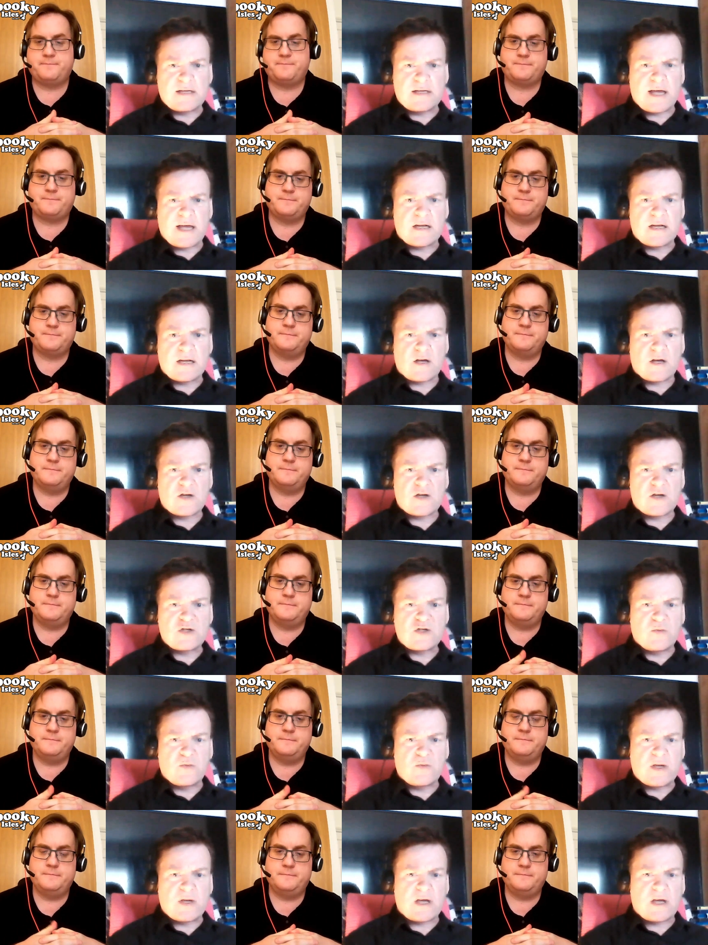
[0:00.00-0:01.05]
Speaker 1: and then
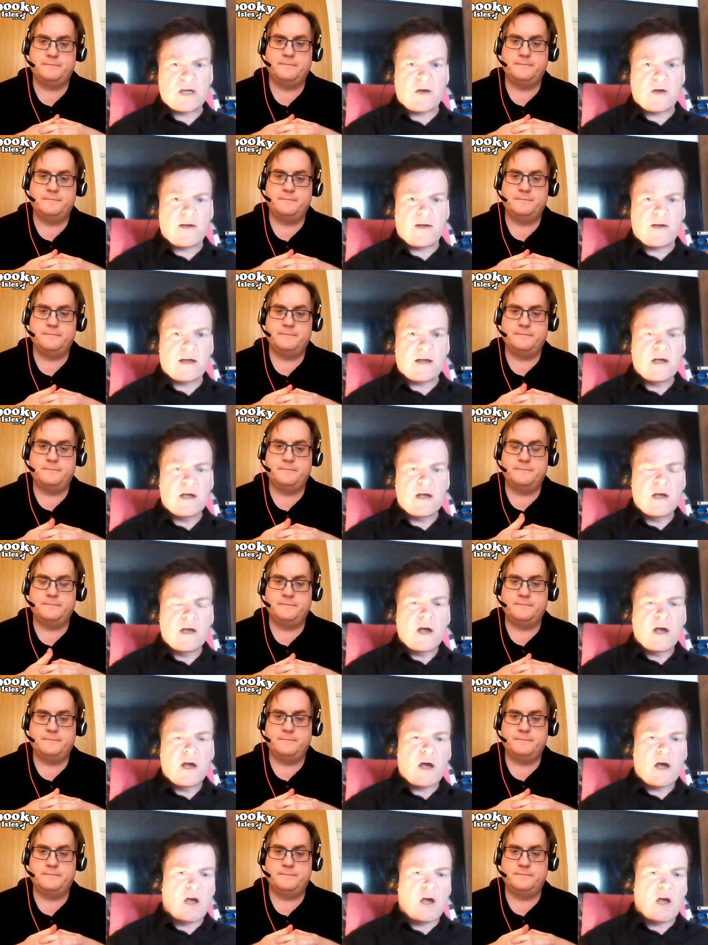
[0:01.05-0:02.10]
I shall be going
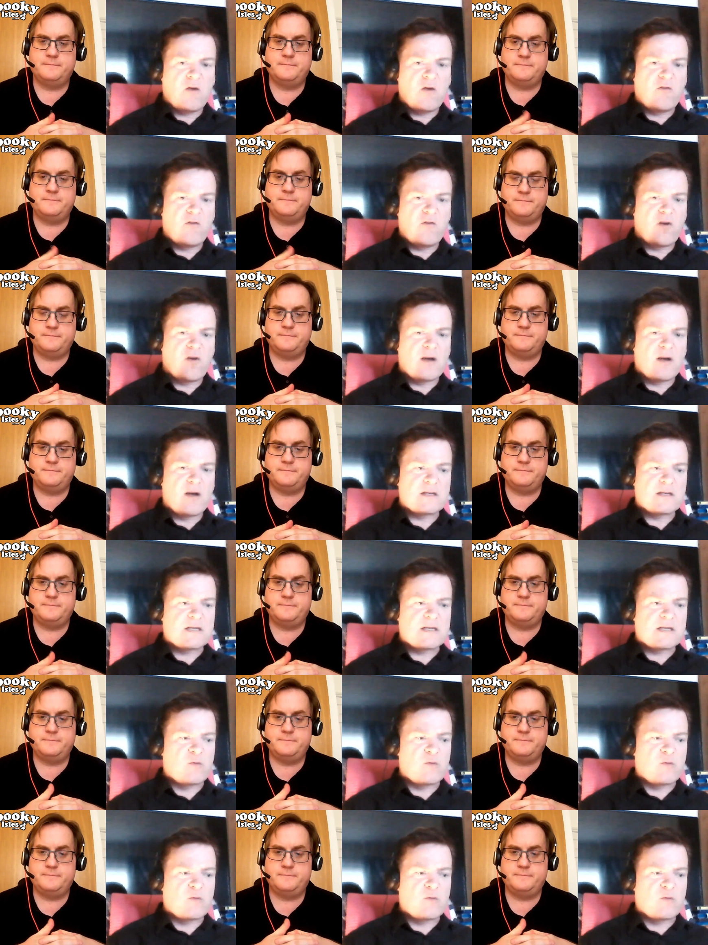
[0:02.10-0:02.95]
over